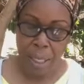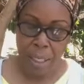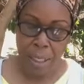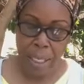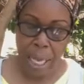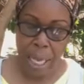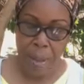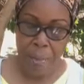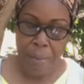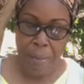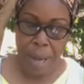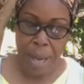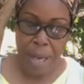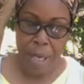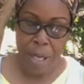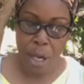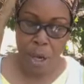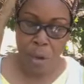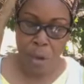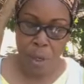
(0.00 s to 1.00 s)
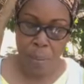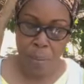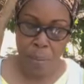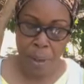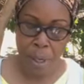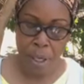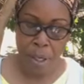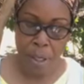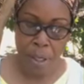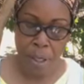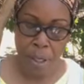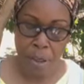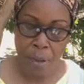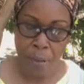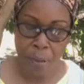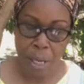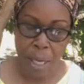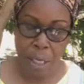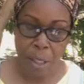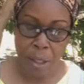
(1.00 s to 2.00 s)
Take my yoke upon
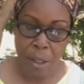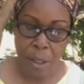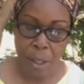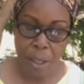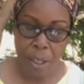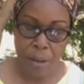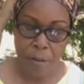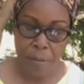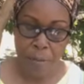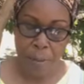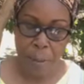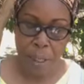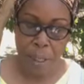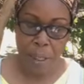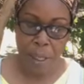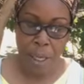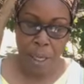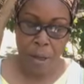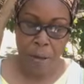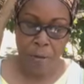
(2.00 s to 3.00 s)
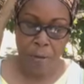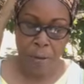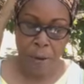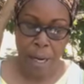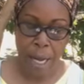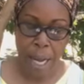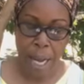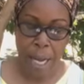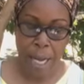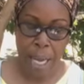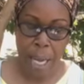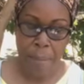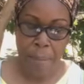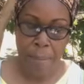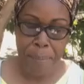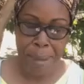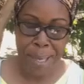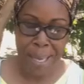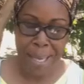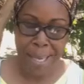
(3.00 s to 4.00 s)
you and learn of me, for I
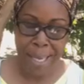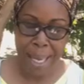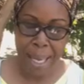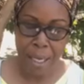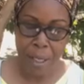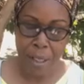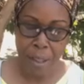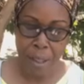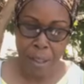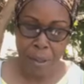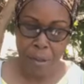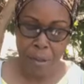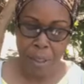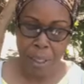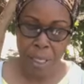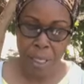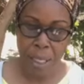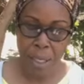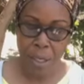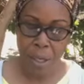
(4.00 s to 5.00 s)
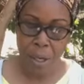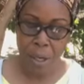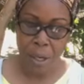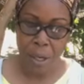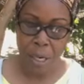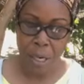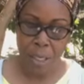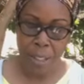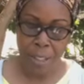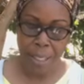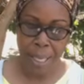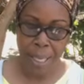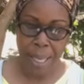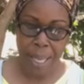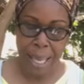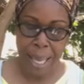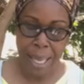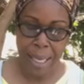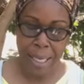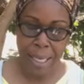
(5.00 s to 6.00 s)
am meek and lowly in heart,
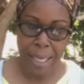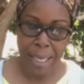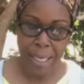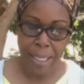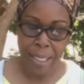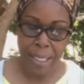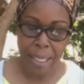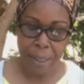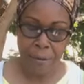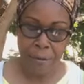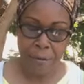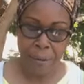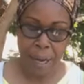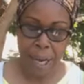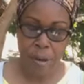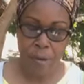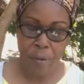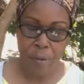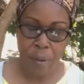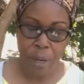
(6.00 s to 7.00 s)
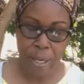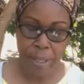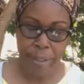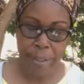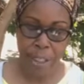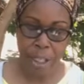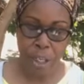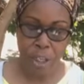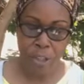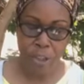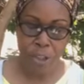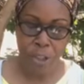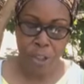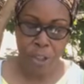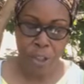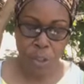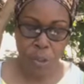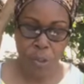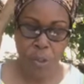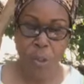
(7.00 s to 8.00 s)
and ye shall find rest unto
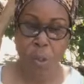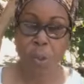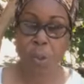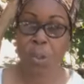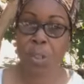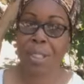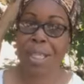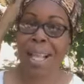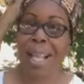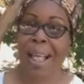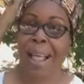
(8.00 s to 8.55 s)
your souls.